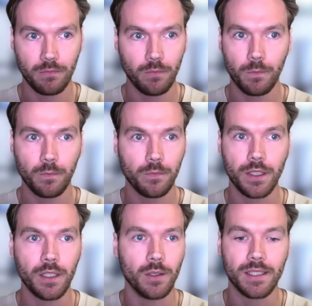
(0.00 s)

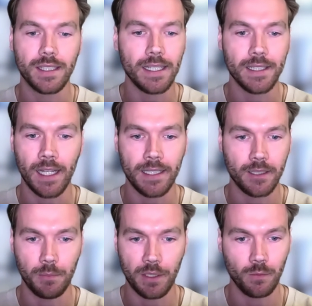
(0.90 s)
it's day and night
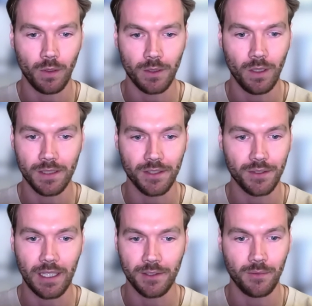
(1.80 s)
compared to what it was in
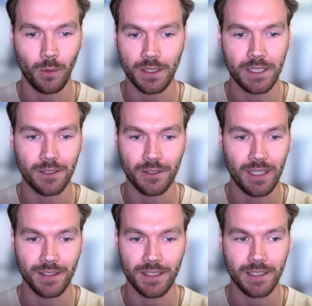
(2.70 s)
2014 or
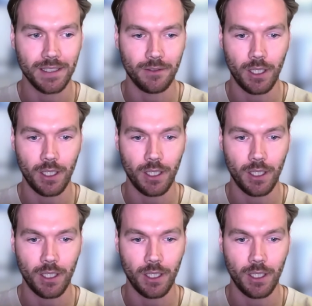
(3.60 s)
2018, right?